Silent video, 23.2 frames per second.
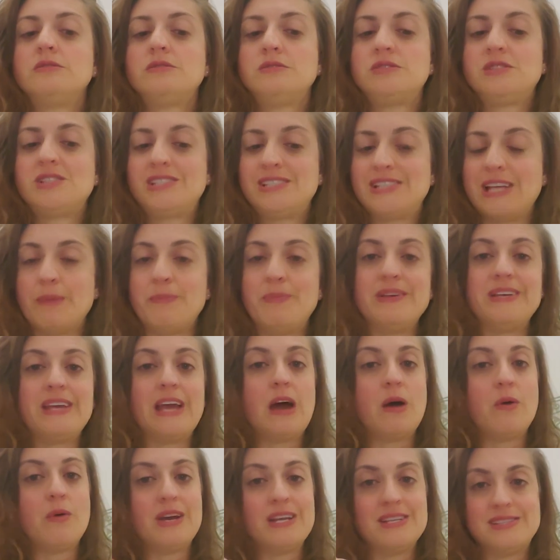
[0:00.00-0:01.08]
stepping
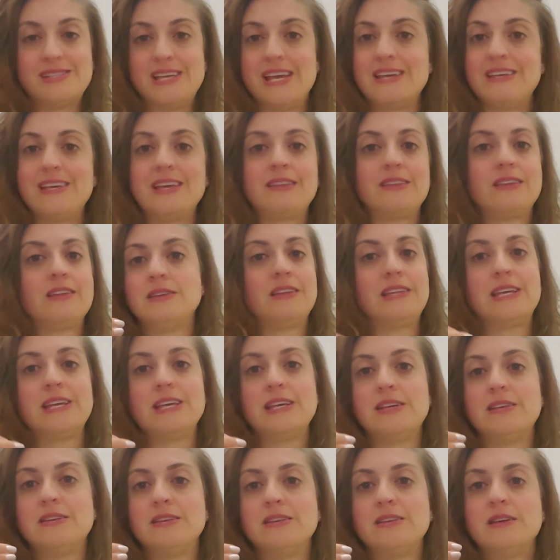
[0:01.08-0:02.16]
out and taking the
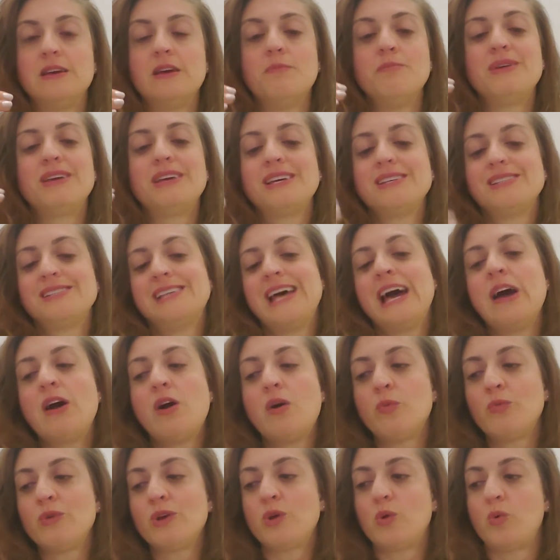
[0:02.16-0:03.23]
lead because that
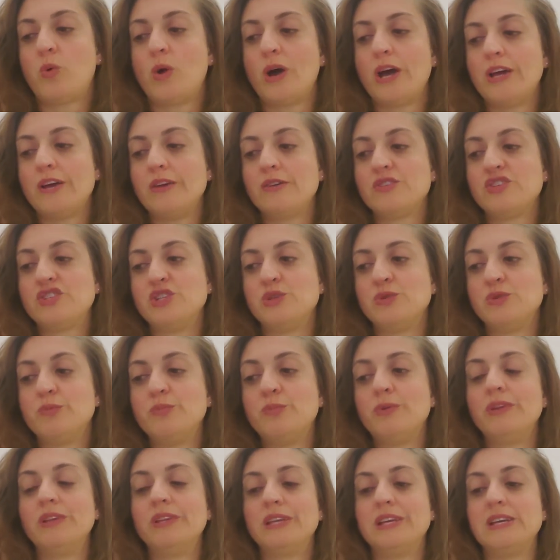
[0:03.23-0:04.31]
requires you to
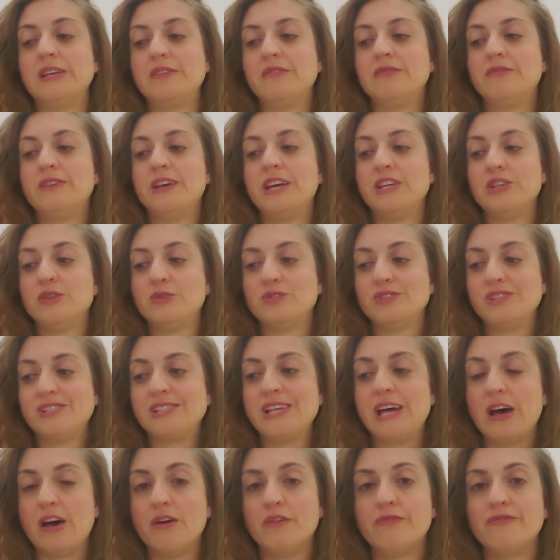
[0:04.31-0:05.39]
believe in
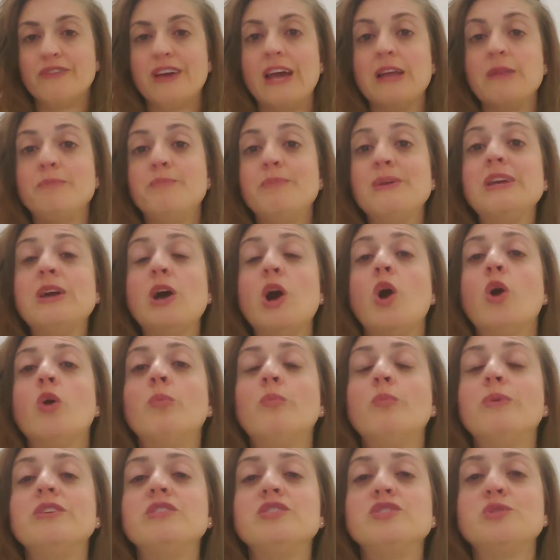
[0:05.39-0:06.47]
yourself and be
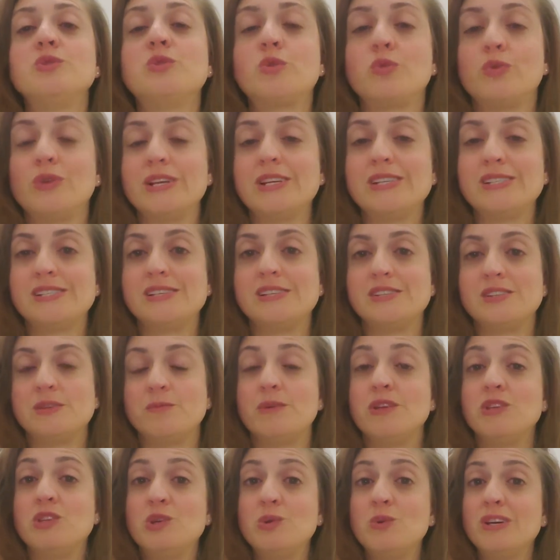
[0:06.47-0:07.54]
open to criticism.
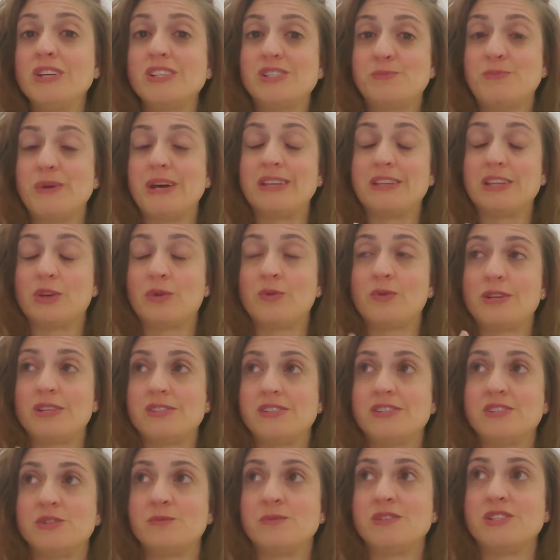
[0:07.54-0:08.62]
And you expect that
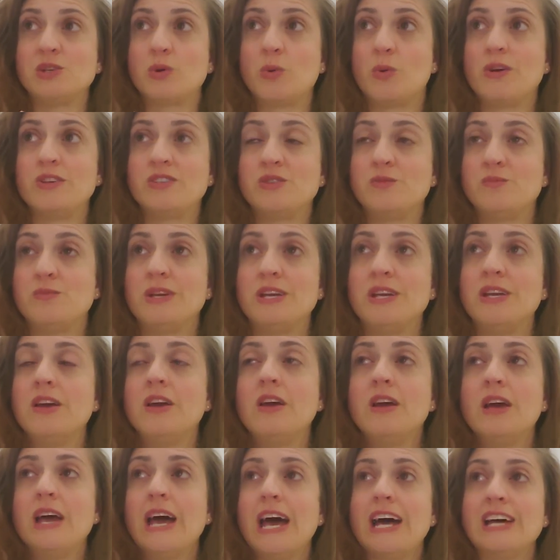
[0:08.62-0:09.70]
criticism is going to be
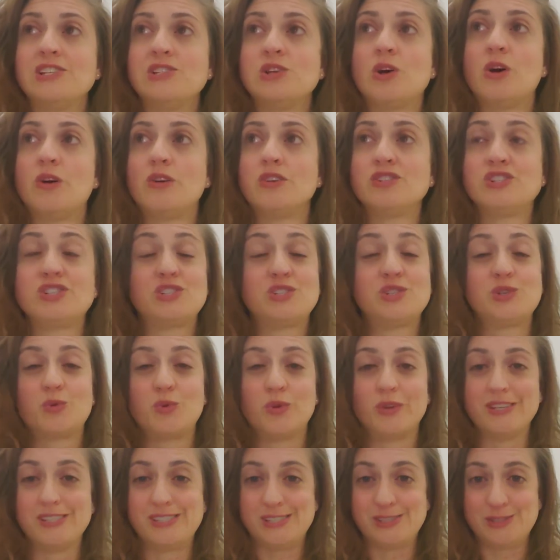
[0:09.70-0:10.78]
as harsh as the
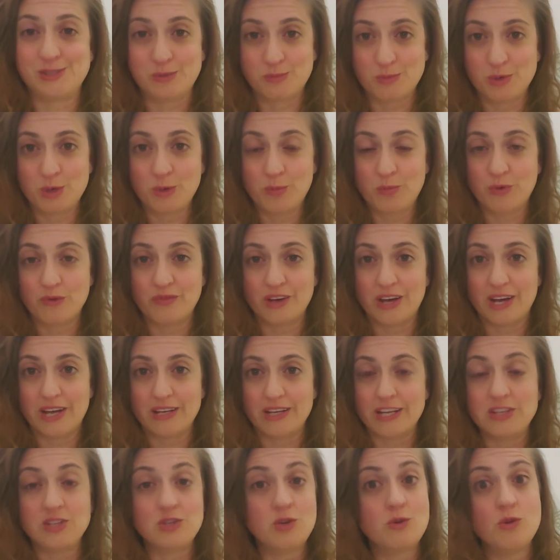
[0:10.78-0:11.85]
criticism you provide,
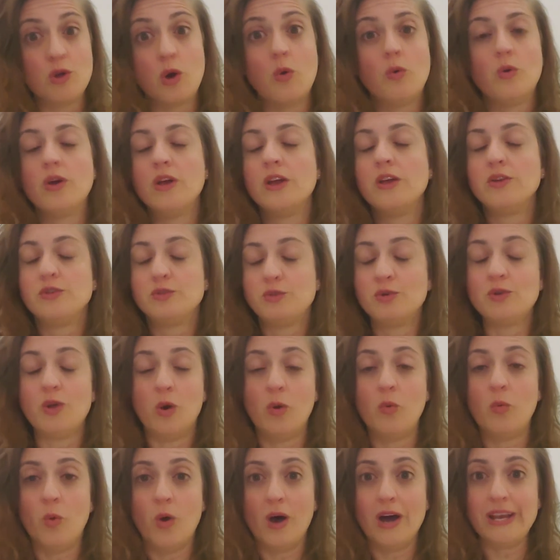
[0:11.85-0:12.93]
and you don't you
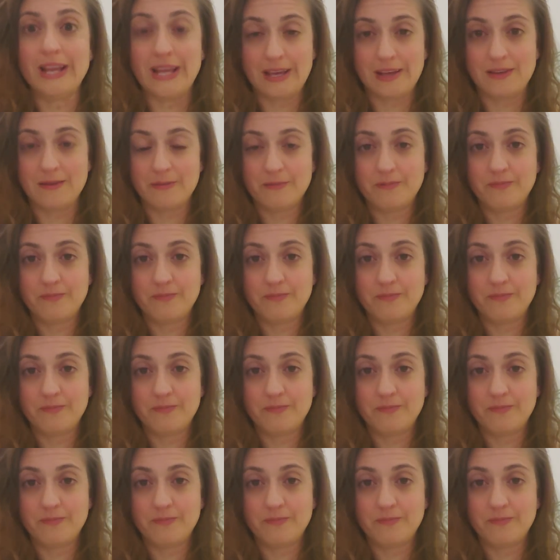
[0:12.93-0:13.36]
don't want it.